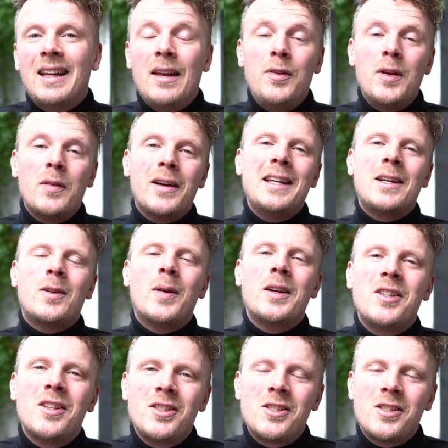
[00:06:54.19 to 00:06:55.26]
If you have any
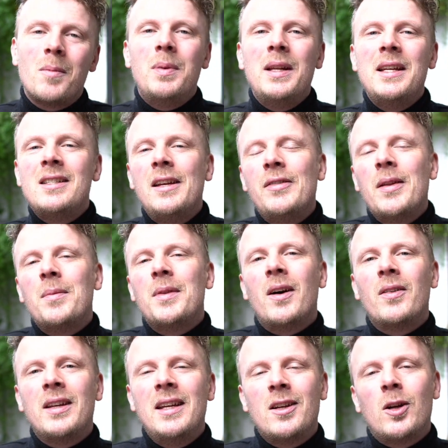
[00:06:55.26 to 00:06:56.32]
questions, please leave them
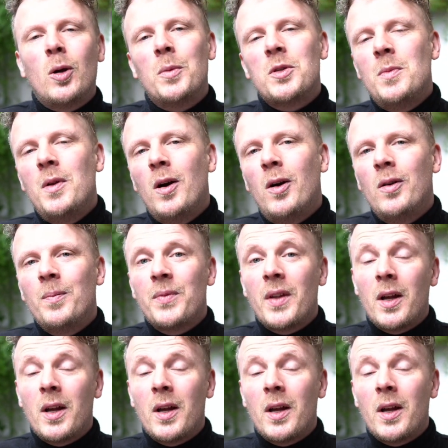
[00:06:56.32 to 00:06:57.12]
down in the comments below.